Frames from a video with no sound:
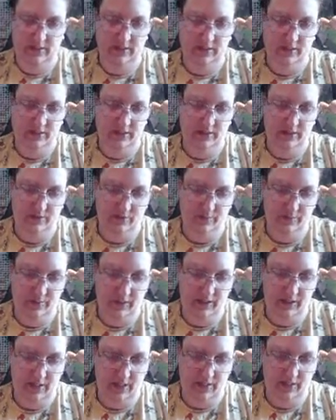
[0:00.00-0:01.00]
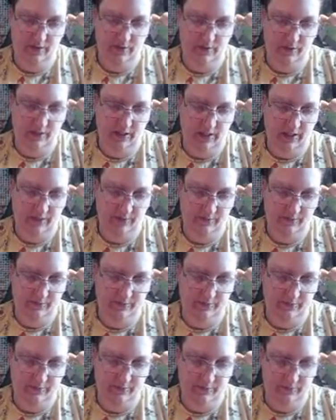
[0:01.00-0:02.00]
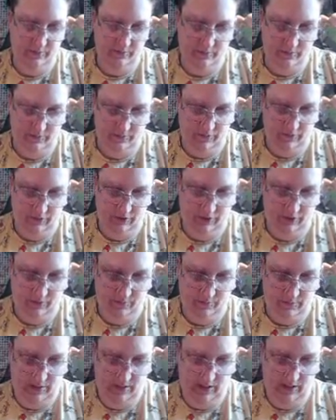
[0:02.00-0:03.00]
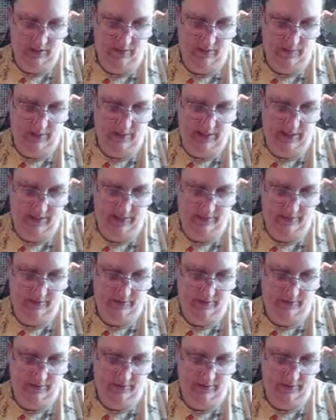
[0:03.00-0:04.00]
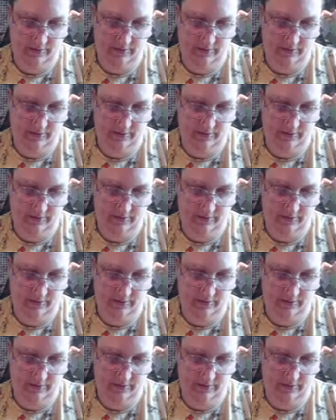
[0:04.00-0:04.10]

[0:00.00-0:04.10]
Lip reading: It'll be a-okay. We'll just paint the backs.